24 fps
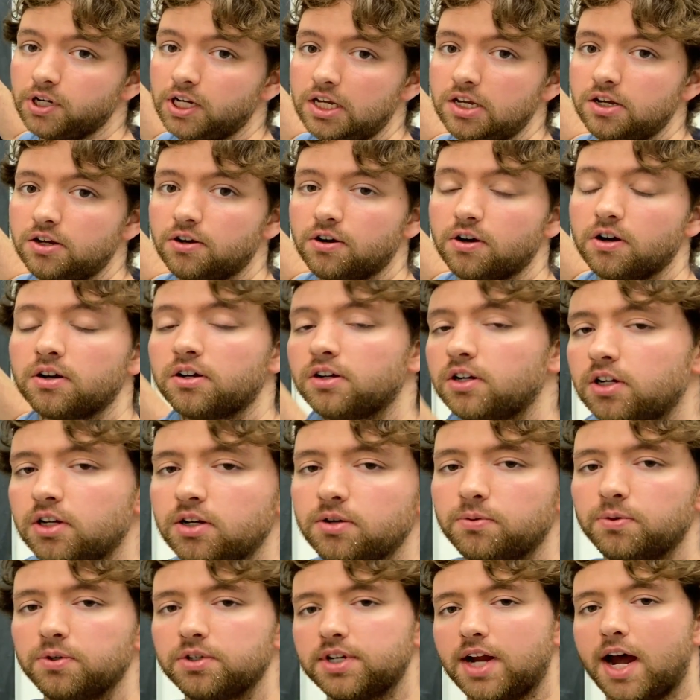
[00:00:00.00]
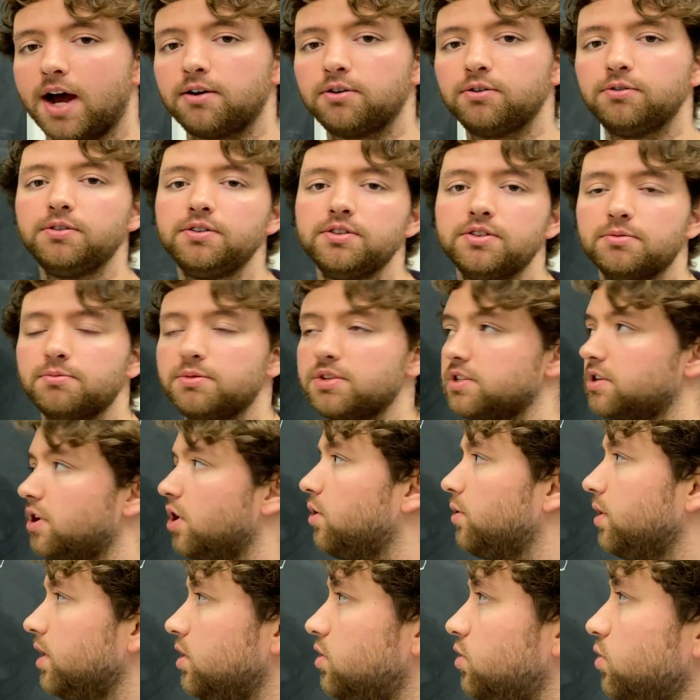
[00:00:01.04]
here. Well, an algorithm is
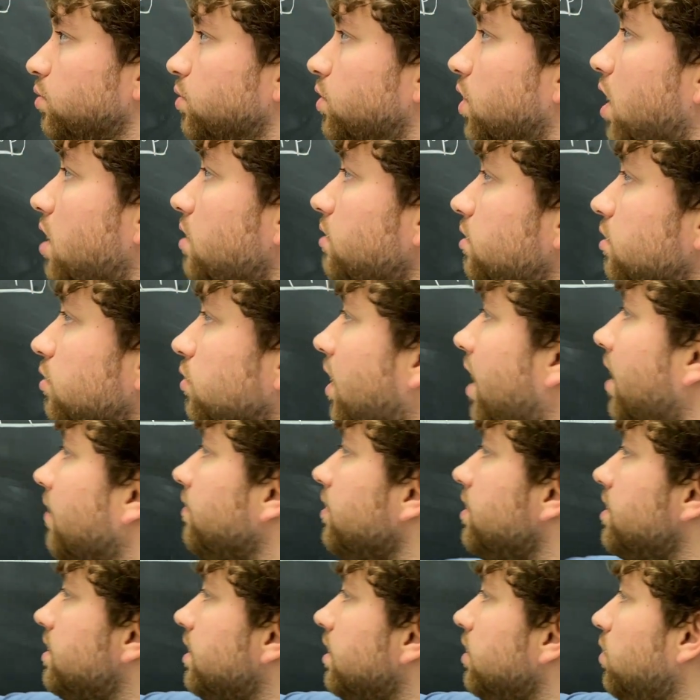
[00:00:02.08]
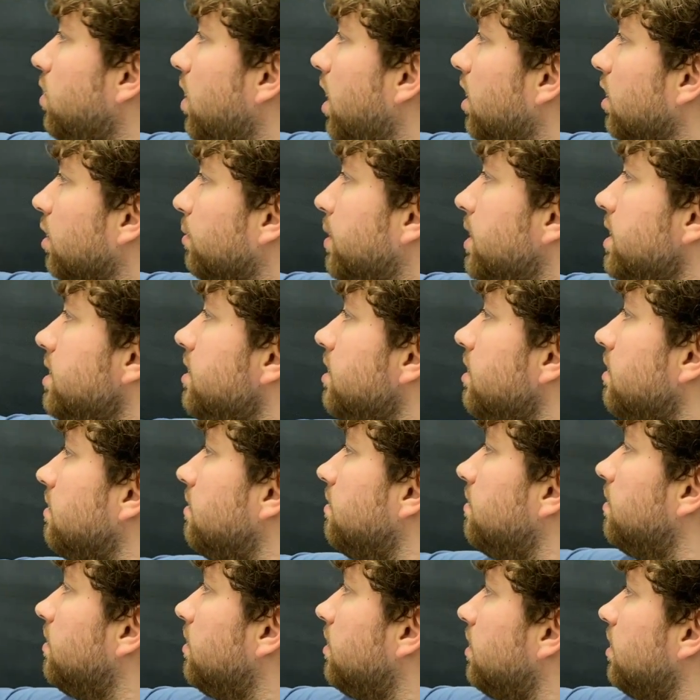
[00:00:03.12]
going to go through every single element,
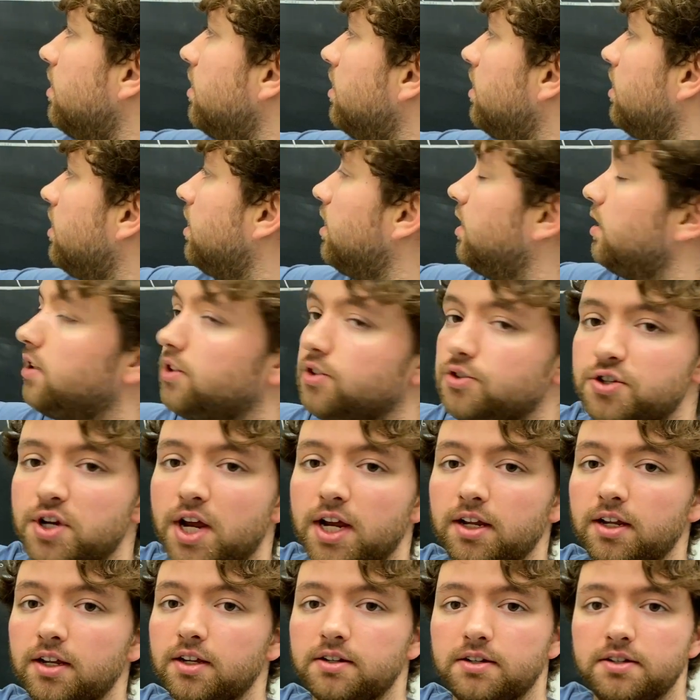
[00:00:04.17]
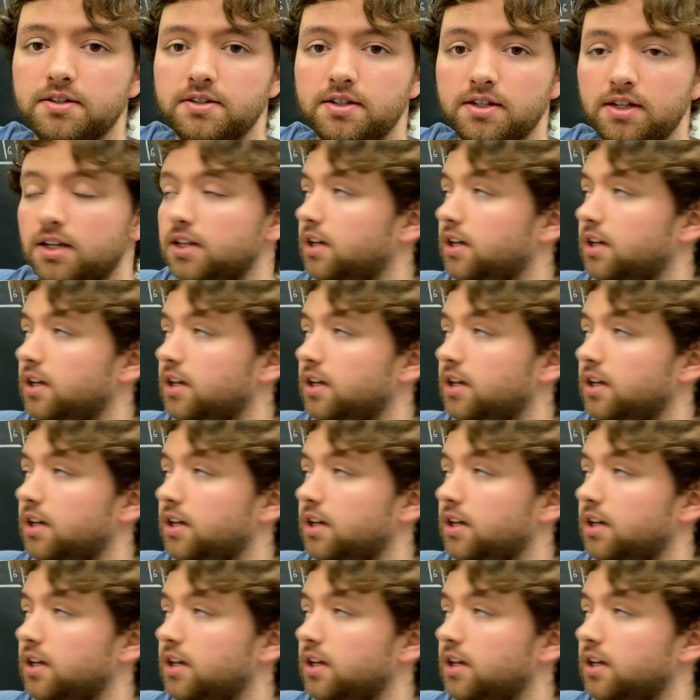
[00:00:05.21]
checking to see